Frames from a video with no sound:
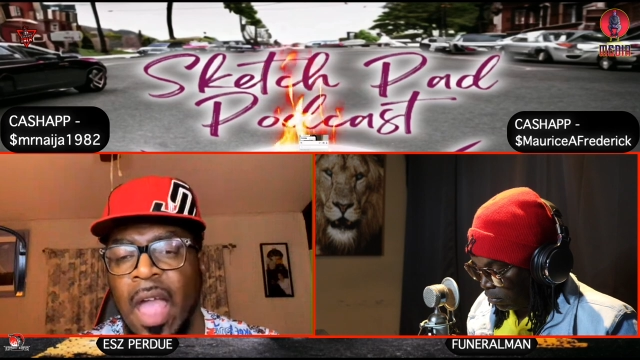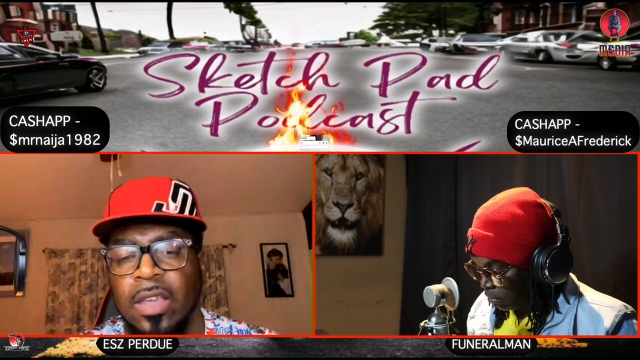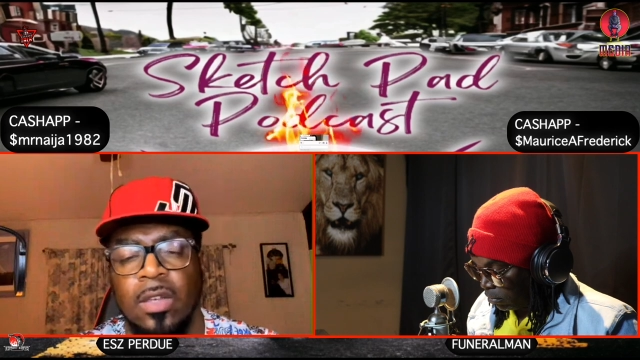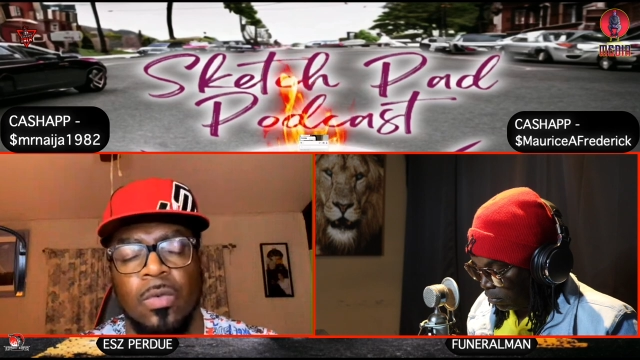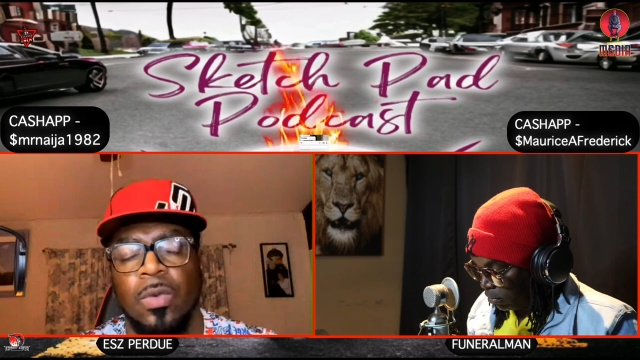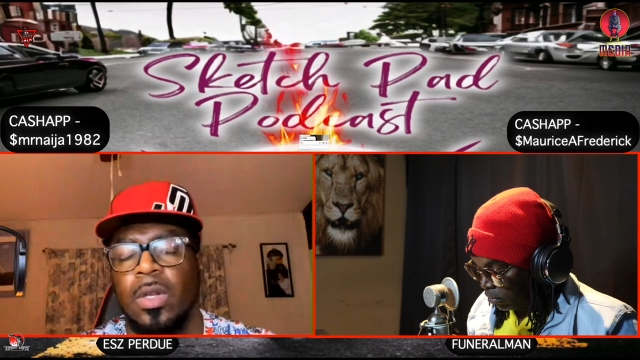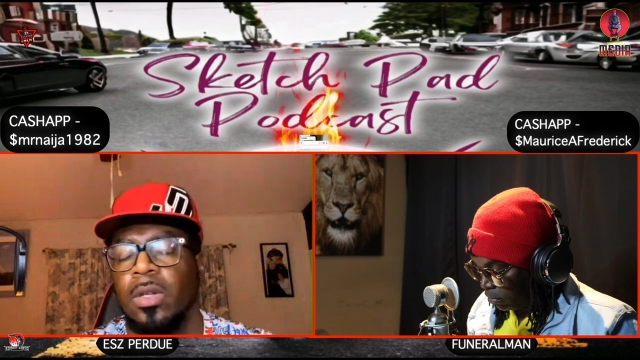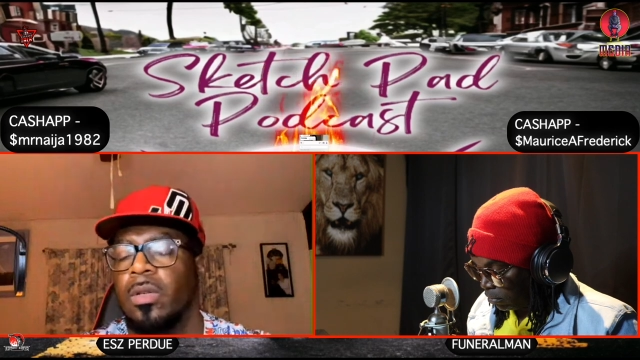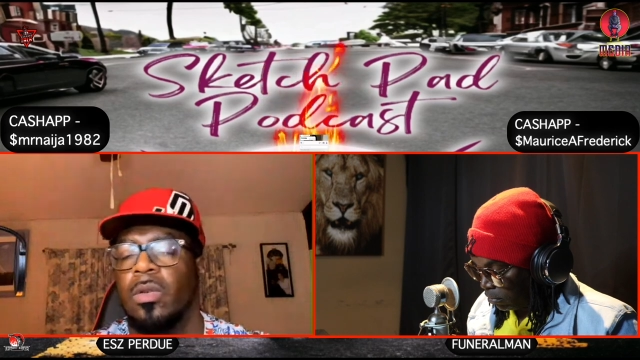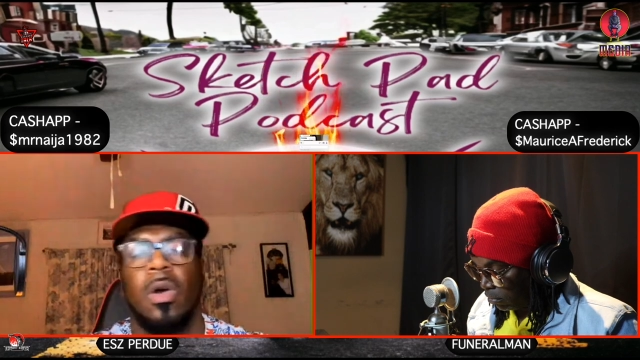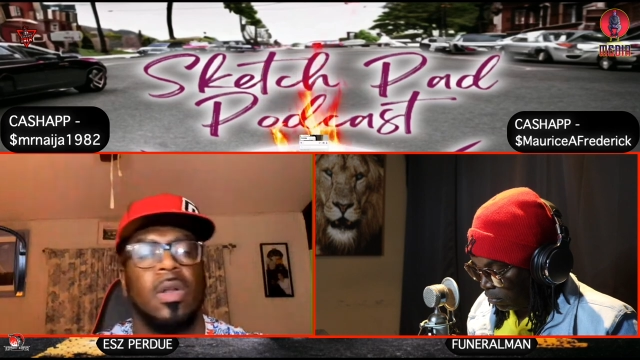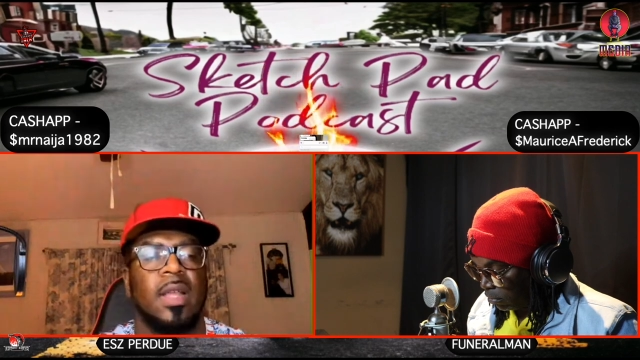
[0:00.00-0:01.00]
Speaker 1: accurate
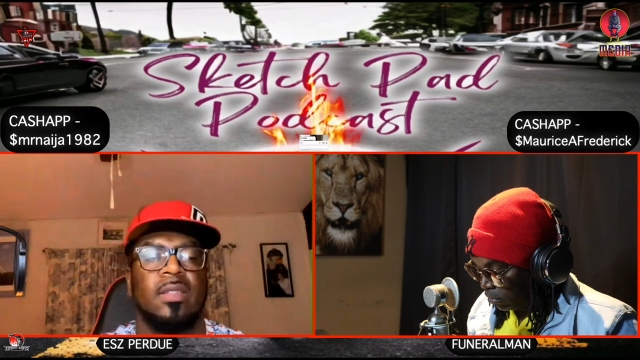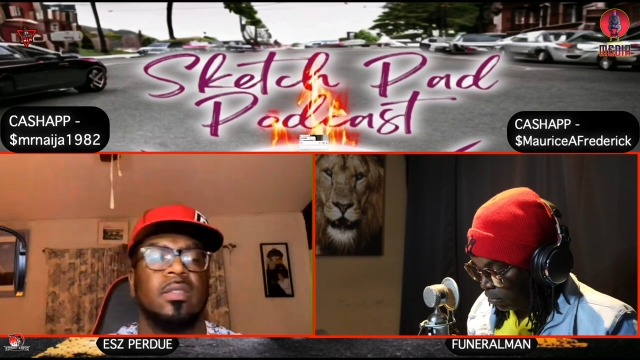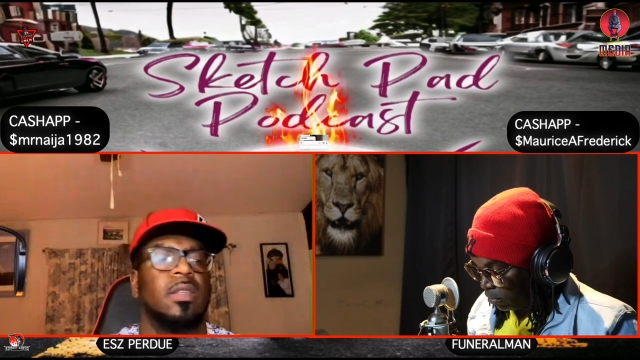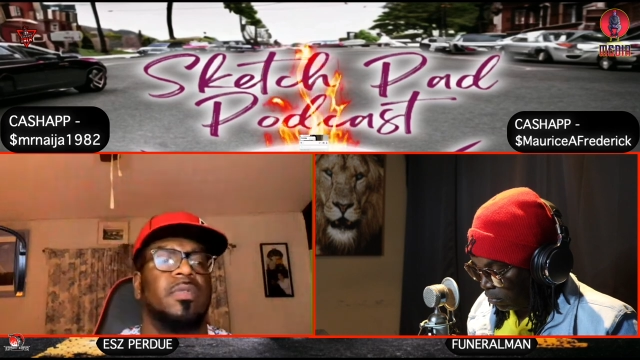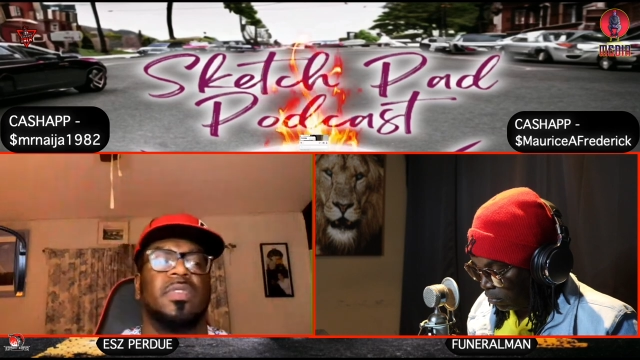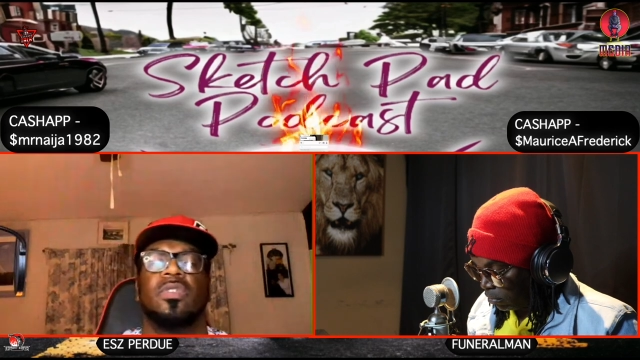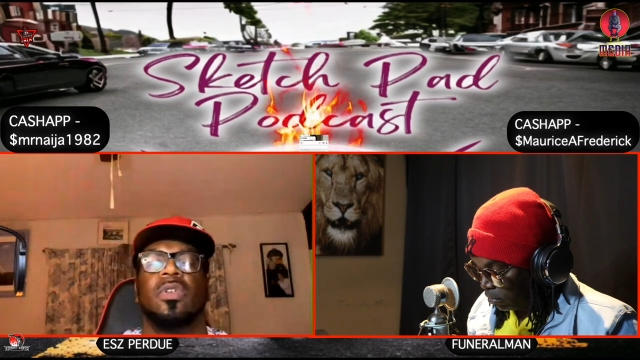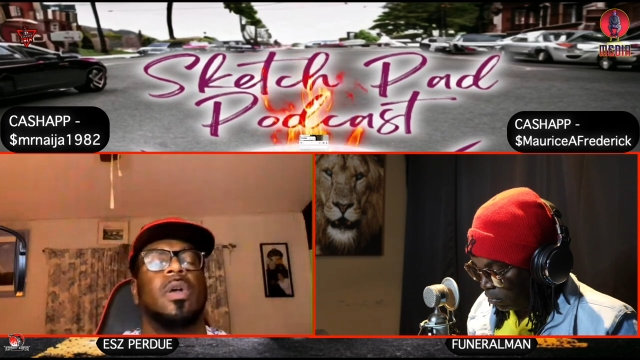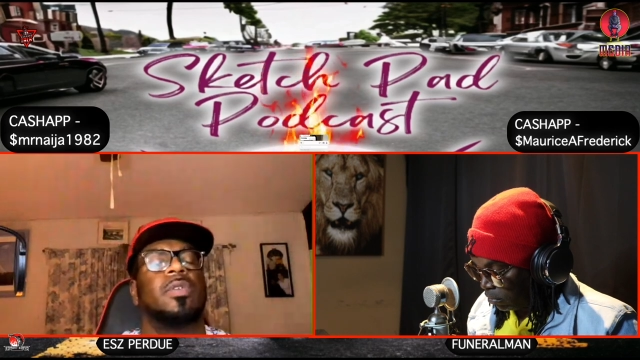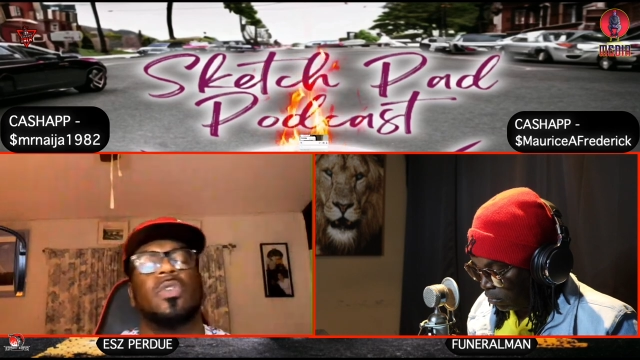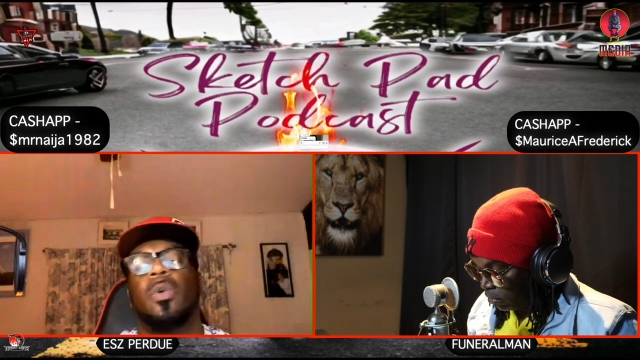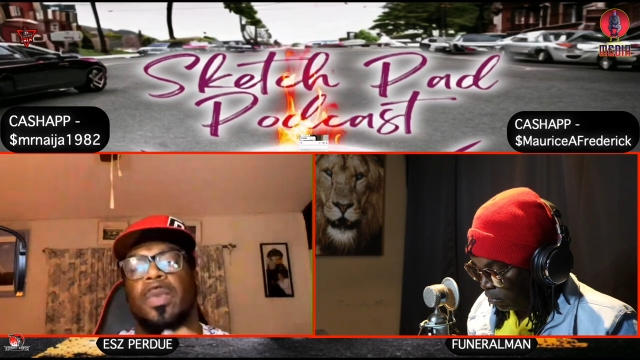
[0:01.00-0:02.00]
and all that stuff. There's
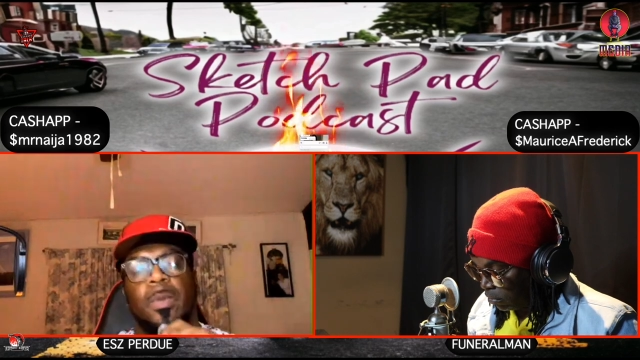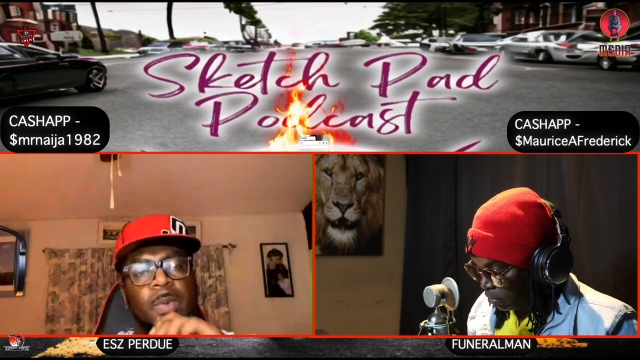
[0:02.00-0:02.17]
always going to be